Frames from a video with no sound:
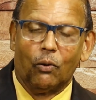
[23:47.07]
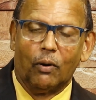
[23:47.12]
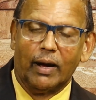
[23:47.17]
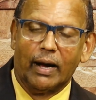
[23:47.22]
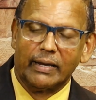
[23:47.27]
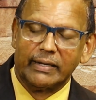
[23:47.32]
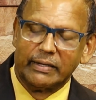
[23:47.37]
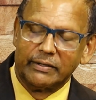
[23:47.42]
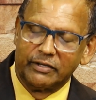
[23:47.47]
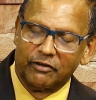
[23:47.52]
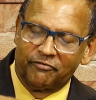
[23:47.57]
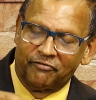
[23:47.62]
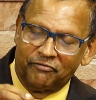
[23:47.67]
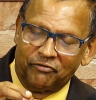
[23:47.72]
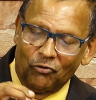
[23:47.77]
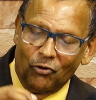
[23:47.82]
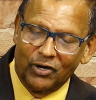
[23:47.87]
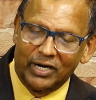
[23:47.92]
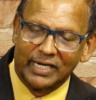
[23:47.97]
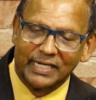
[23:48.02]
the
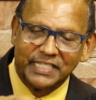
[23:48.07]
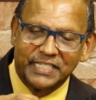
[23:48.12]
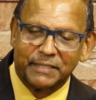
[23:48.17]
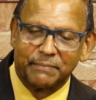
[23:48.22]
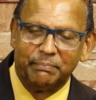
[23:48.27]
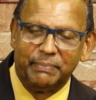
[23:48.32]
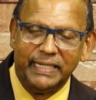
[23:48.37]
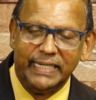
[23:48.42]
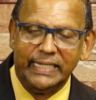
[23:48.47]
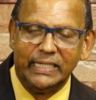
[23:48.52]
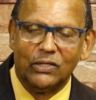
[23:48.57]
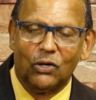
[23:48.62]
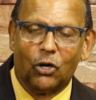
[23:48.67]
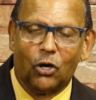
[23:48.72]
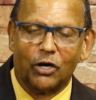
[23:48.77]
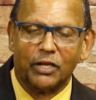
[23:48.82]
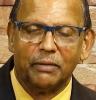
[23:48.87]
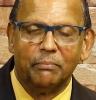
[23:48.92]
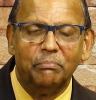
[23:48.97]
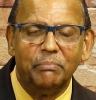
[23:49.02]
focus being
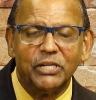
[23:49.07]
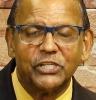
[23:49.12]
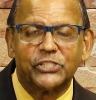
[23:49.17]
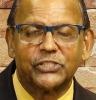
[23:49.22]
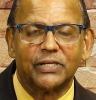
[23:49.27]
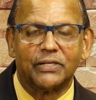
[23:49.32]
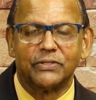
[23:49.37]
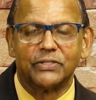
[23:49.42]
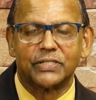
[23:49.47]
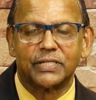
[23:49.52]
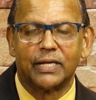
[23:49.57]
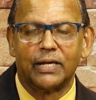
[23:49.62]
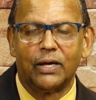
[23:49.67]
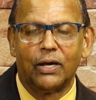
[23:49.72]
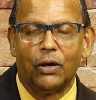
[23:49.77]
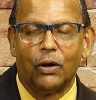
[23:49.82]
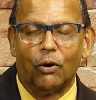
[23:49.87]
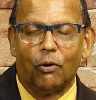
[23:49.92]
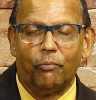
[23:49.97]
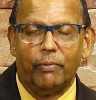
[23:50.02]
on missions,
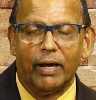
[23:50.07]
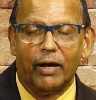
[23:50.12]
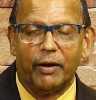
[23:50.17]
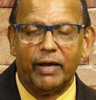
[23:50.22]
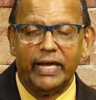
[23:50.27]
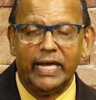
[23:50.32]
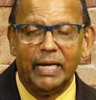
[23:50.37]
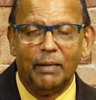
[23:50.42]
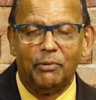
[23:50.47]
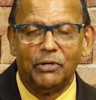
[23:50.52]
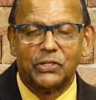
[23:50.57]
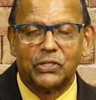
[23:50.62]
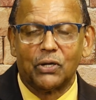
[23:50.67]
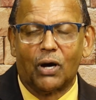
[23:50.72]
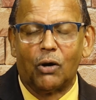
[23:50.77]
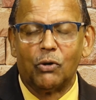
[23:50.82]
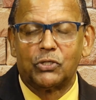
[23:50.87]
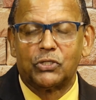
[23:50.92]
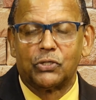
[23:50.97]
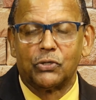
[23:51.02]
we are able
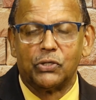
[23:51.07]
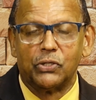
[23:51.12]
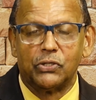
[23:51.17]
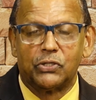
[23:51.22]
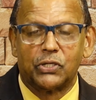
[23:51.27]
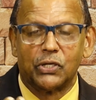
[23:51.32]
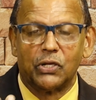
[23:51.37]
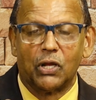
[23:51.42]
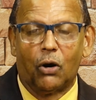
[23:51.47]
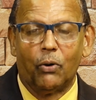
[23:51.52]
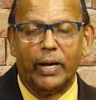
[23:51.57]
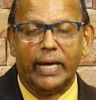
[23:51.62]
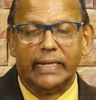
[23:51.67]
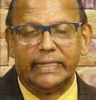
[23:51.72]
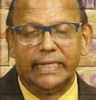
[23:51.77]
to now